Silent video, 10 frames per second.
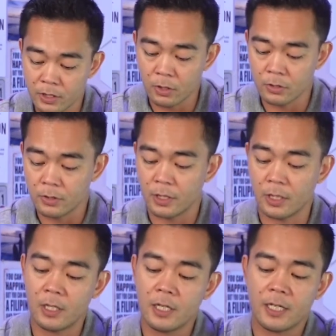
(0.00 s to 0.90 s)
Go to
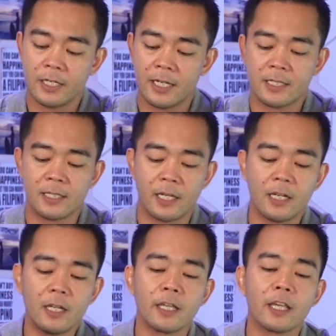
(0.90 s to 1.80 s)
the next
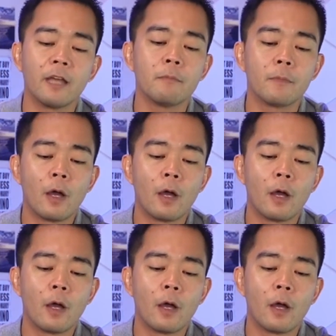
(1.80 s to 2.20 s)
setting. Again,